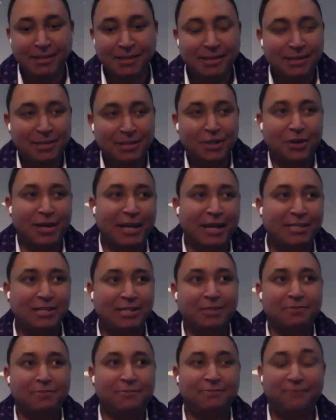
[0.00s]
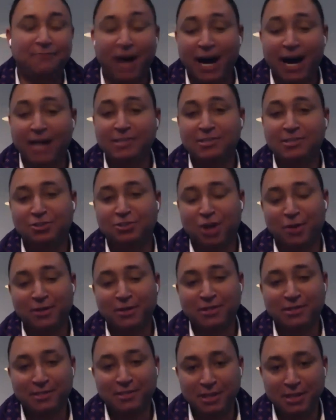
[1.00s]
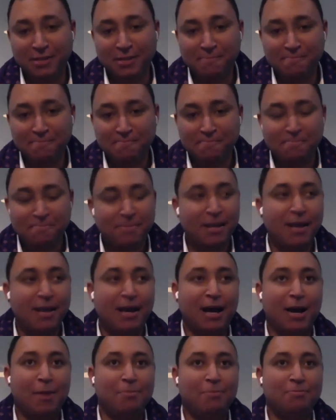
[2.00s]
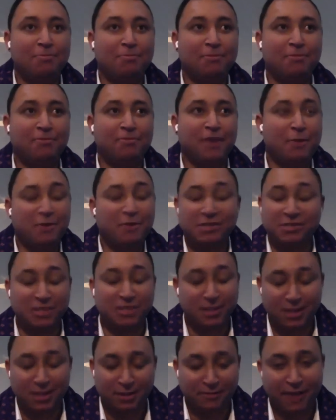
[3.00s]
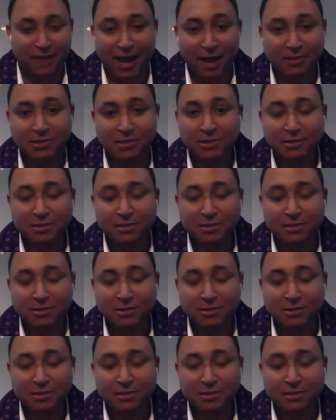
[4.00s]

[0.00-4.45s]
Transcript: You know, it's a fast-growing city. Um, there isn't enough housing.